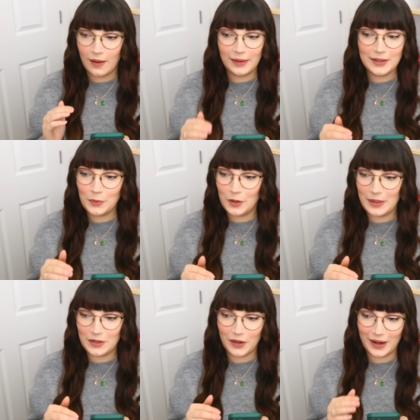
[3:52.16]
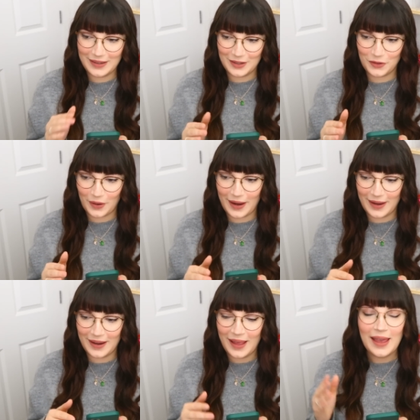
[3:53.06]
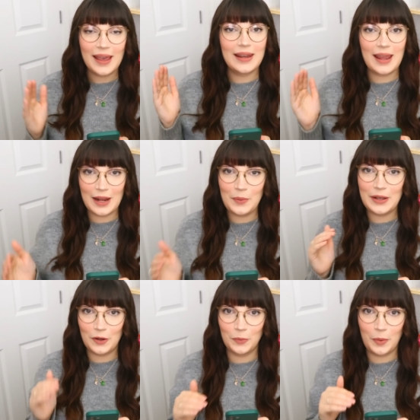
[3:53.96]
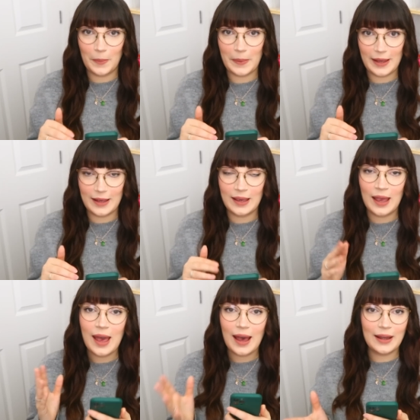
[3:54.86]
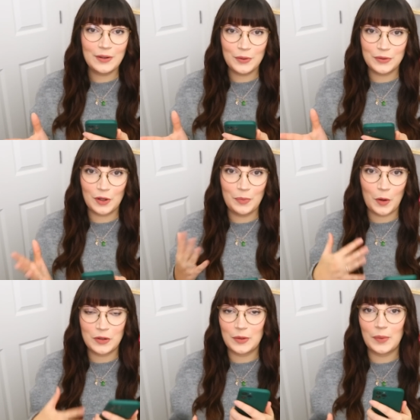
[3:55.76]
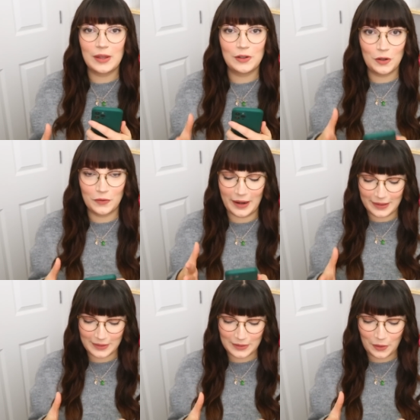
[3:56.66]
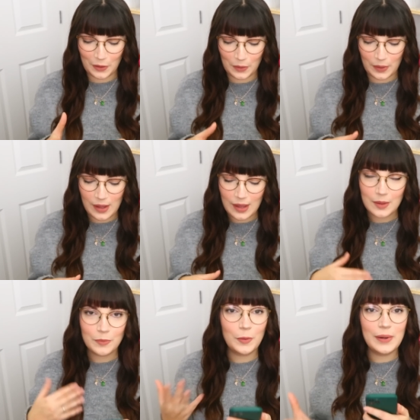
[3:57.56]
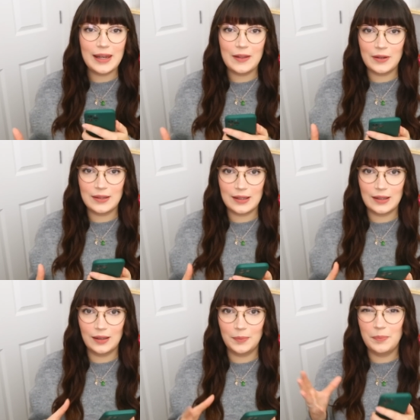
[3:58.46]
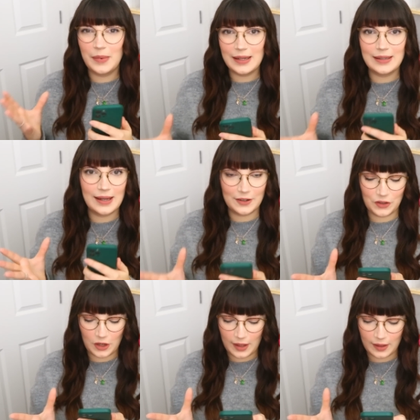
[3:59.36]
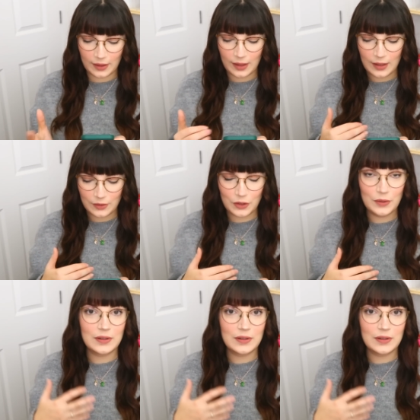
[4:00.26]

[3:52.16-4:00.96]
I don't want to be trying to train an eight-week-old puppy and also bonding with new rats, so probably leave it until mid next year to